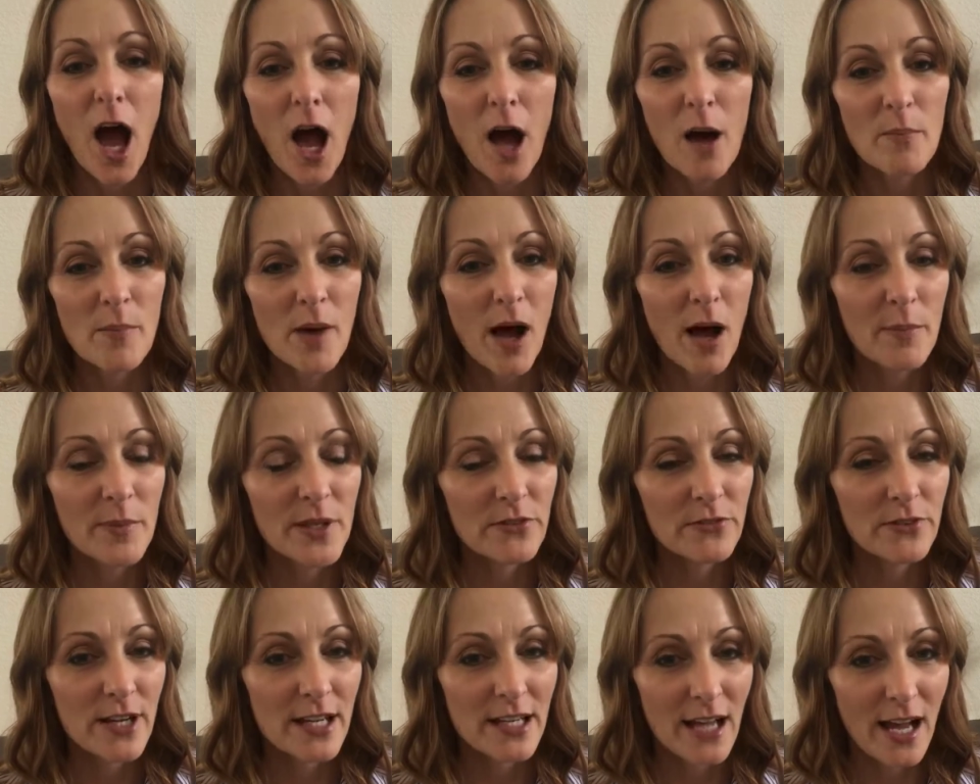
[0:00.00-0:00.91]
A Mom
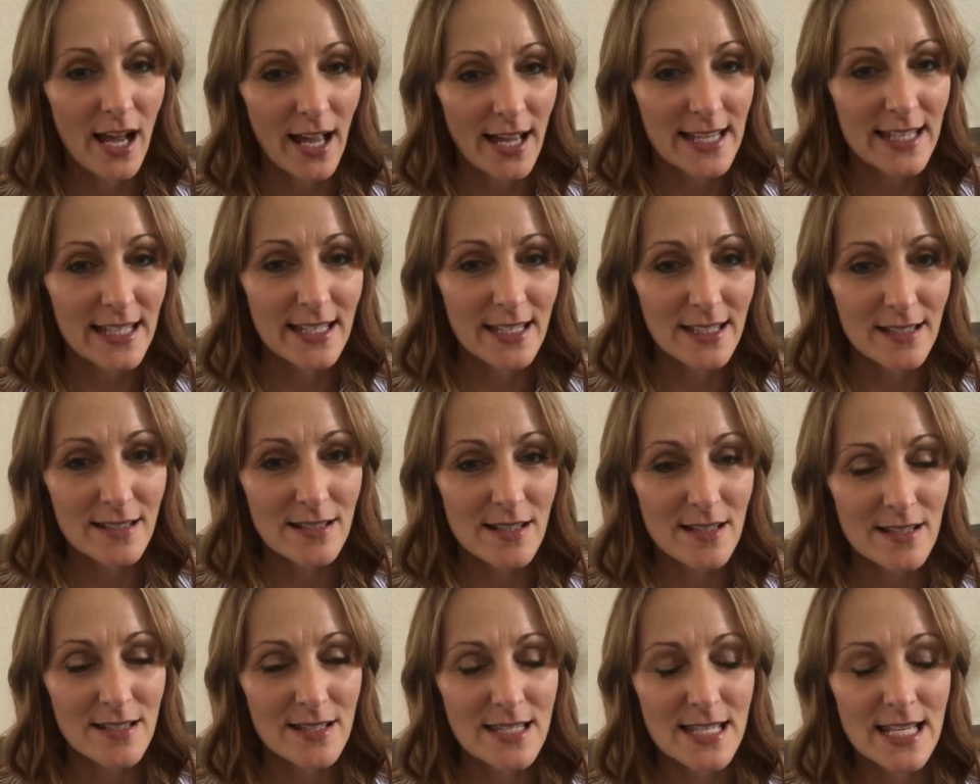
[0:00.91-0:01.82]
in Red High
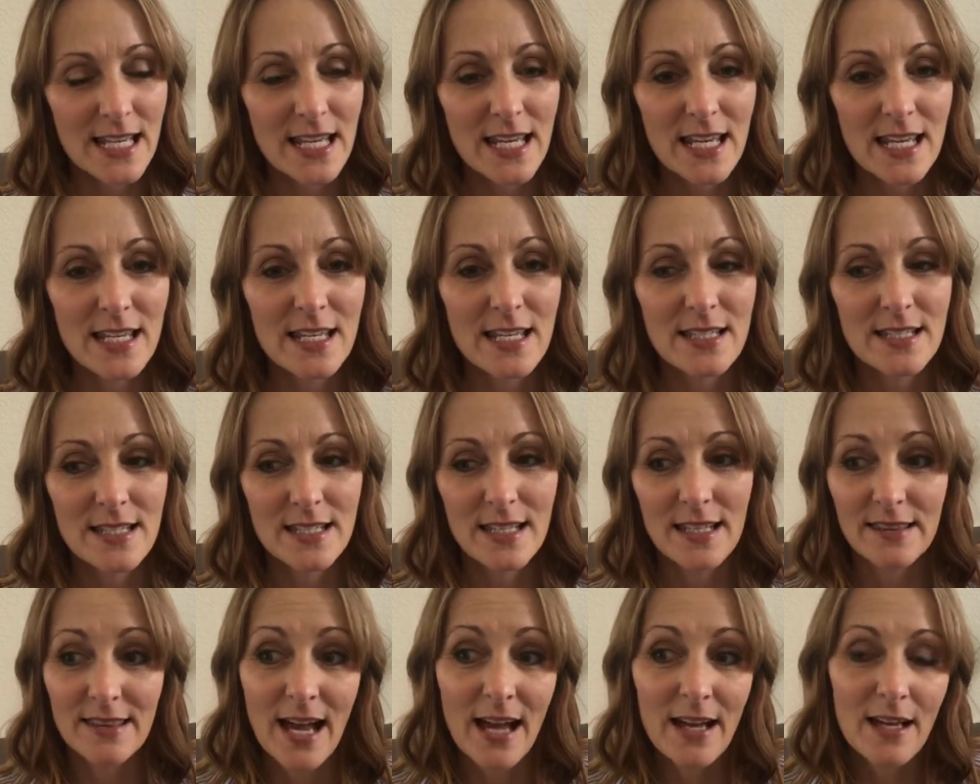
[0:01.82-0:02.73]
Heels
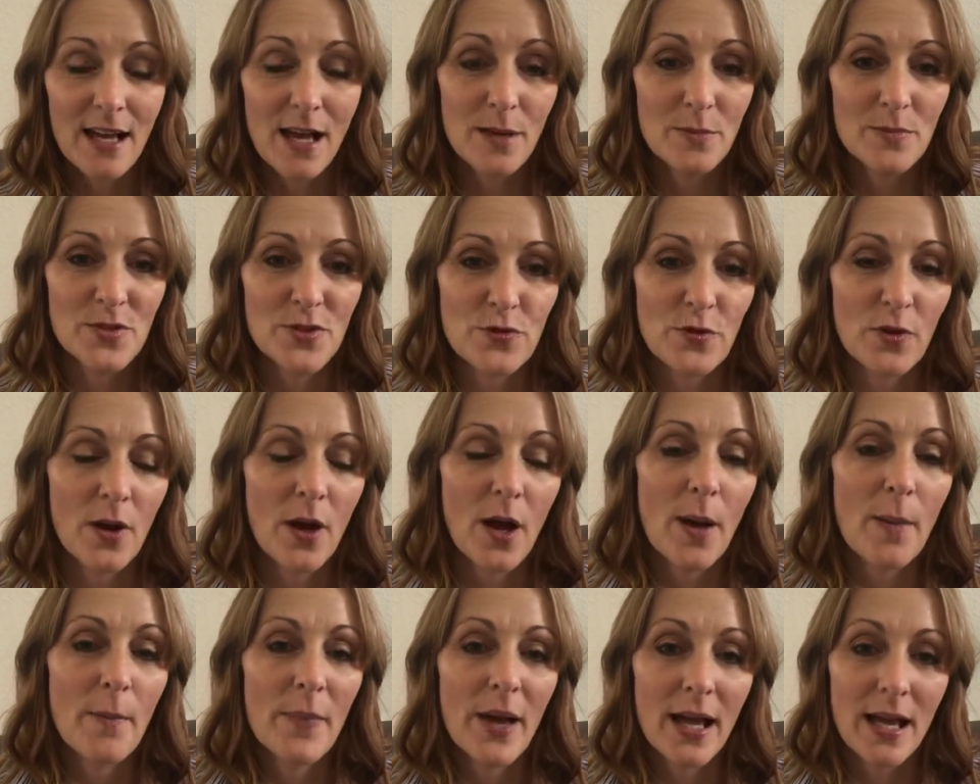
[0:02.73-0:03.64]
that comes
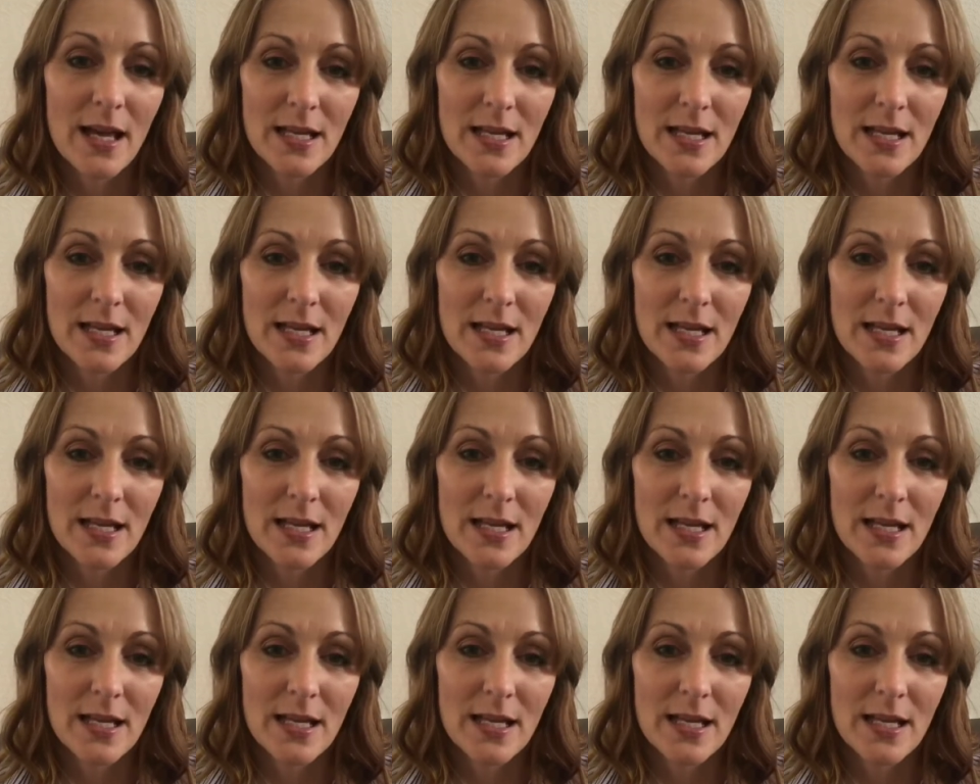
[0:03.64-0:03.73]
from my